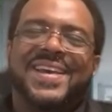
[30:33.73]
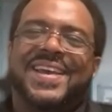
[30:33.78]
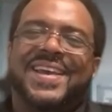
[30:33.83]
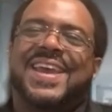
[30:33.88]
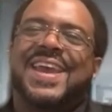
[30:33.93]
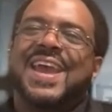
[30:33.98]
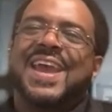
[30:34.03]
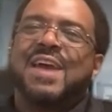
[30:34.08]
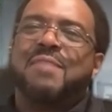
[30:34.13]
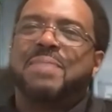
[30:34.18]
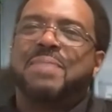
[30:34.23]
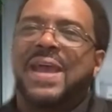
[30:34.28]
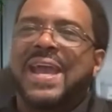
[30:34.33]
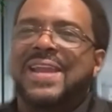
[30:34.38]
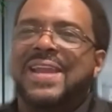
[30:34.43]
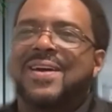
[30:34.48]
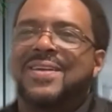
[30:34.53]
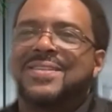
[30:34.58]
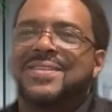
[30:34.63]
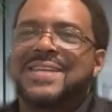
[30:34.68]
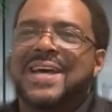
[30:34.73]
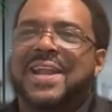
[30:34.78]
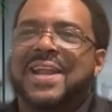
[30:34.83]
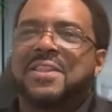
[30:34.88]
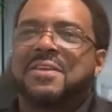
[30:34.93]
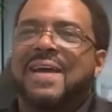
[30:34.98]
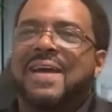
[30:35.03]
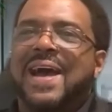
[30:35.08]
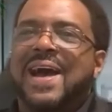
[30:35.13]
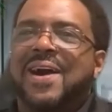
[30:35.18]
campaign outside of
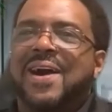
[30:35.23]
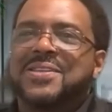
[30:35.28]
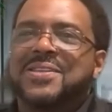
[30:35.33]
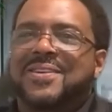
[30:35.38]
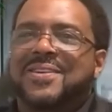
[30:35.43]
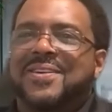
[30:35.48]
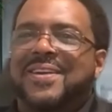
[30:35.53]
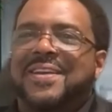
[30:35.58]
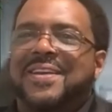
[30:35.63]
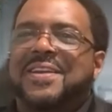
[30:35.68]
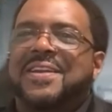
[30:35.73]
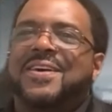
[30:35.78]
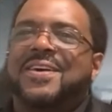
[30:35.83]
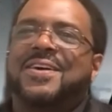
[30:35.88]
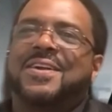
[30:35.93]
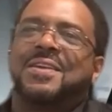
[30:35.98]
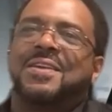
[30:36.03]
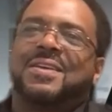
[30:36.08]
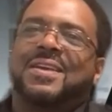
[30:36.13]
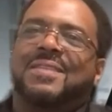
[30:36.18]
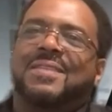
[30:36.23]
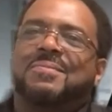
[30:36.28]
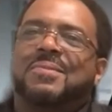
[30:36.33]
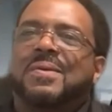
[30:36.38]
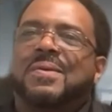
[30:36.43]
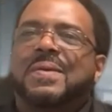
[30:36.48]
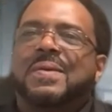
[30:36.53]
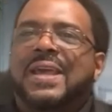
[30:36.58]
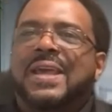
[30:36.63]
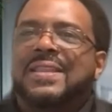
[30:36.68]
their house or,
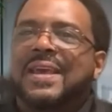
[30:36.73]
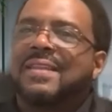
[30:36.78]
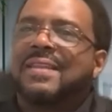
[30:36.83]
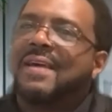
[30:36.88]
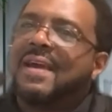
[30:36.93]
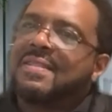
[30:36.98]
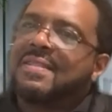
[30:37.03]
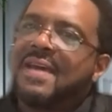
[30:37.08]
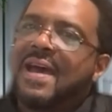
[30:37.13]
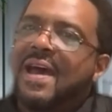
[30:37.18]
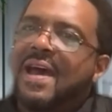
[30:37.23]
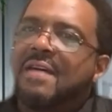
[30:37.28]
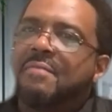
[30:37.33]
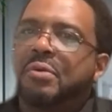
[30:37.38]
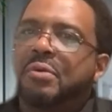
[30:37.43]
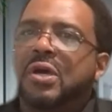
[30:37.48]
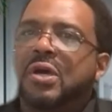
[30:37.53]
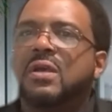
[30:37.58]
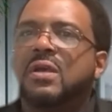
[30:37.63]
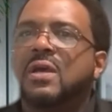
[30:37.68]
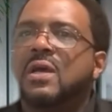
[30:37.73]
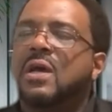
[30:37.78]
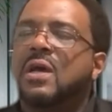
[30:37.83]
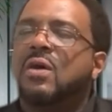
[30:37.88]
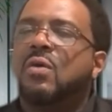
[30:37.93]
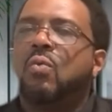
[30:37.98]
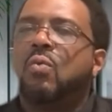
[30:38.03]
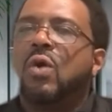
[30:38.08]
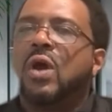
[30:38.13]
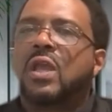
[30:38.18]
or anything like that. But
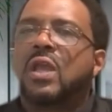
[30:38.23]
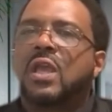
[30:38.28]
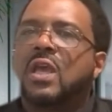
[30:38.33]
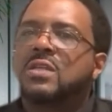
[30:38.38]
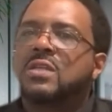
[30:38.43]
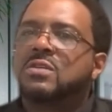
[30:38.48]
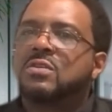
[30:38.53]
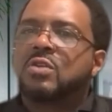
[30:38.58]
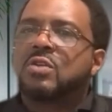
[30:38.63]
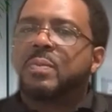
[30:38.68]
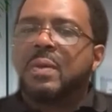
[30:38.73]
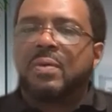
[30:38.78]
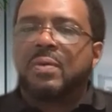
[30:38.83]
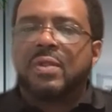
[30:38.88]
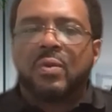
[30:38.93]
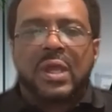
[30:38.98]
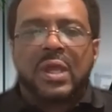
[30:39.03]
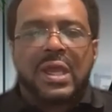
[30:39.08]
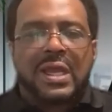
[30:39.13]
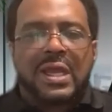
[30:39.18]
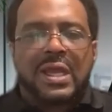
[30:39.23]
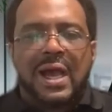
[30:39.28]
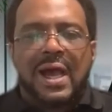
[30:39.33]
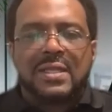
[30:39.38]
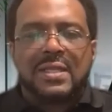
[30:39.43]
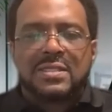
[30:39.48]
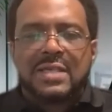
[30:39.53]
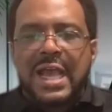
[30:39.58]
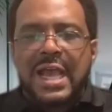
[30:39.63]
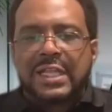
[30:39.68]
what is there people that we can
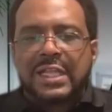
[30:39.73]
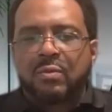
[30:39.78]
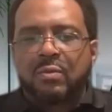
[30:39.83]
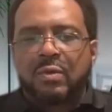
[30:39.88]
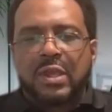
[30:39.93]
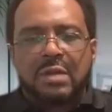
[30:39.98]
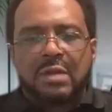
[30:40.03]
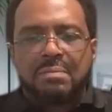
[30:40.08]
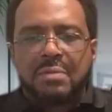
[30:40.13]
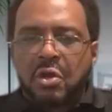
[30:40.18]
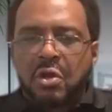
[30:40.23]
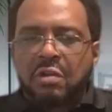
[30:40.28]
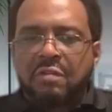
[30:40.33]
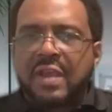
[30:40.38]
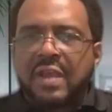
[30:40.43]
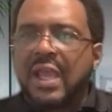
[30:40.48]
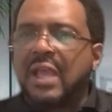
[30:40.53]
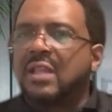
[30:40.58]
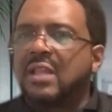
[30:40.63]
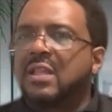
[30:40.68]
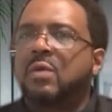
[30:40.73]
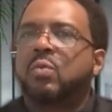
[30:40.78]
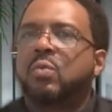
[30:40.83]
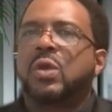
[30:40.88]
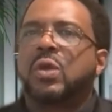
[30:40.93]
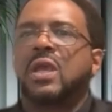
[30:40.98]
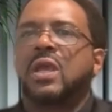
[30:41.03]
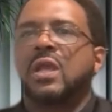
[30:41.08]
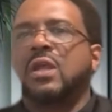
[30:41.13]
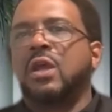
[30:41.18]
contact, that we can motivate, that
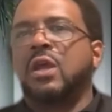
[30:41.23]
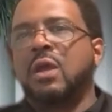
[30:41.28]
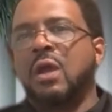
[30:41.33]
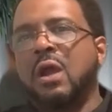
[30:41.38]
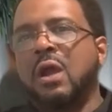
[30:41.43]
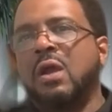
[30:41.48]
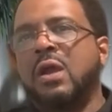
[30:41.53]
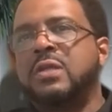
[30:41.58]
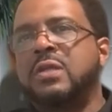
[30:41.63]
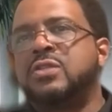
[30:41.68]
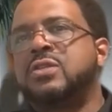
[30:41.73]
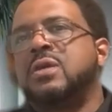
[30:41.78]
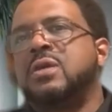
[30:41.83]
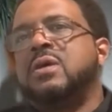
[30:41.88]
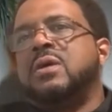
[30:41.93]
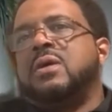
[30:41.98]
we can encourage?